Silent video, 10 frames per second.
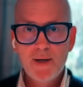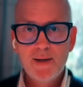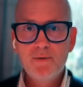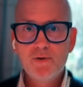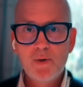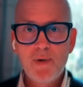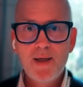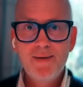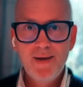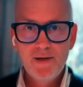My dad was a
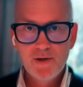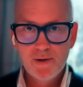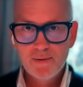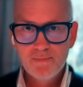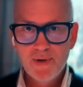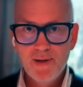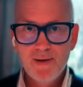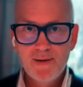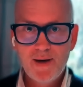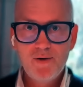math teacher in
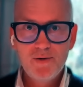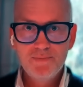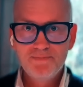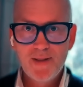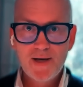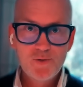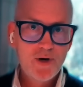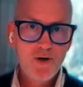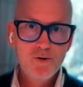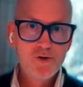the town, and that's
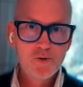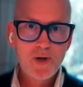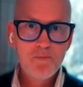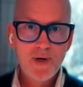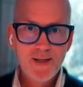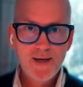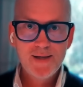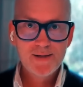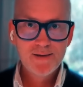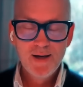where I used to spend my
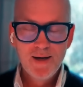days.